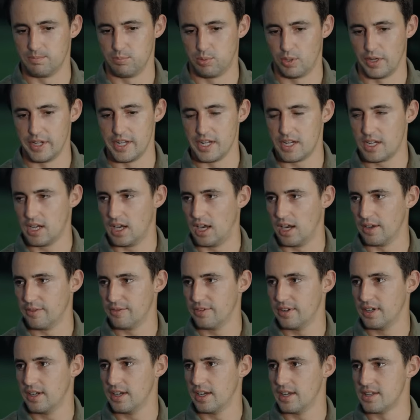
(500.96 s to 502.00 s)
pretty
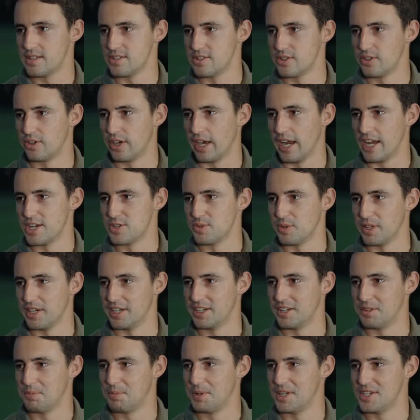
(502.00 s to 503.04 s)
confident as you graduated to
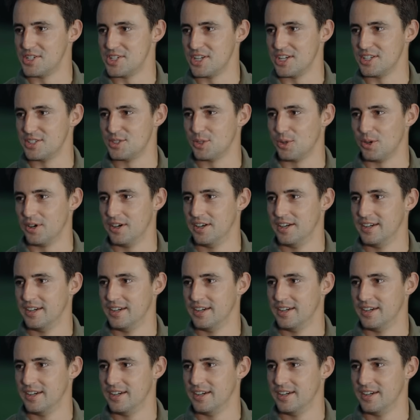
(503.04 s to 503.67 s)
the PGA Tour?